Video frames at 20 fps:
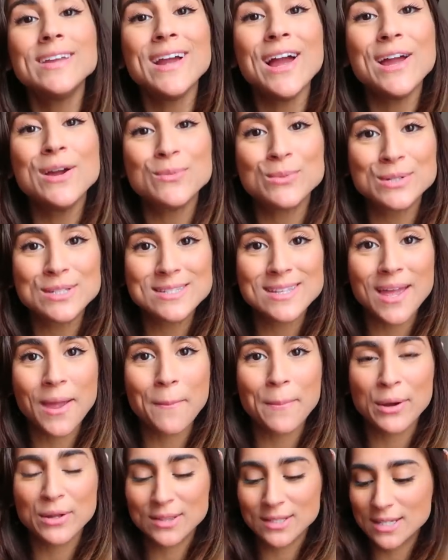thing I will say
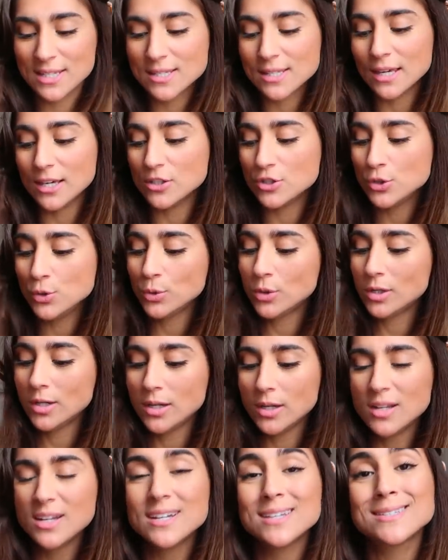about these is you
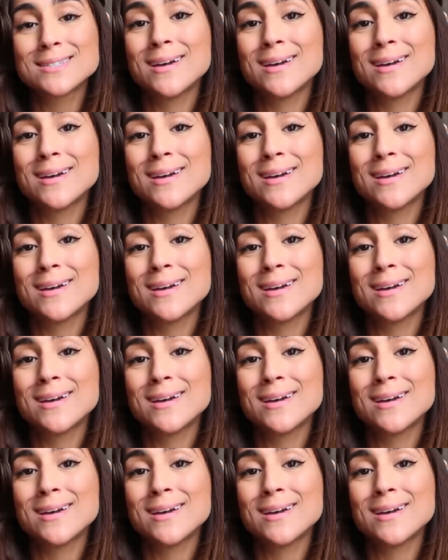could